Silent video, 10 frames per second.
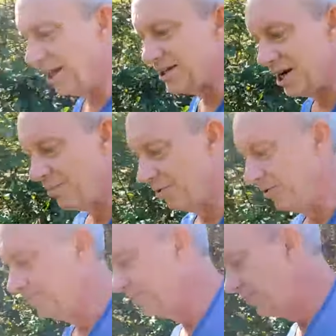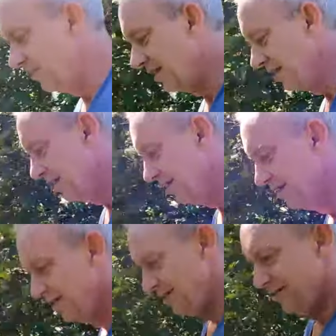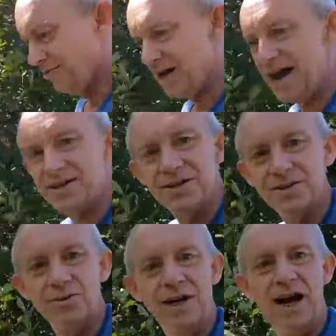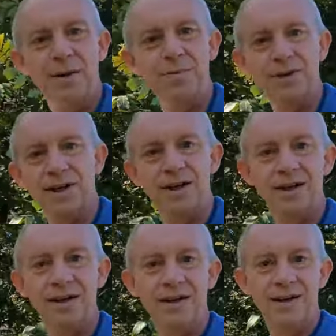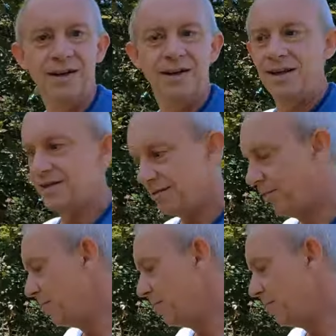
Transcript: sledgehammer. Well, accidents would happen. This,